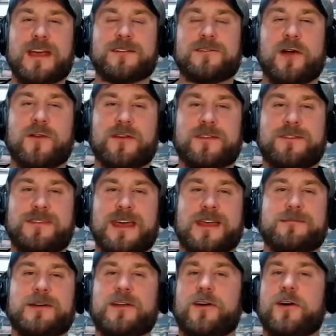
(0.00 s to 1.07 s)
know of a
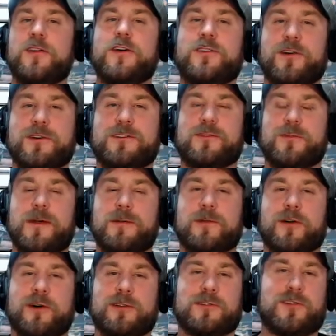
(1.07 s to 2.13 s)
segment on Adult Swim
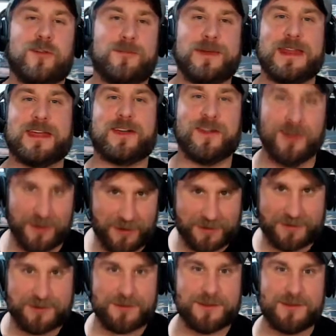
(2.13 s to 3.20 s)
called Too Many Cooks?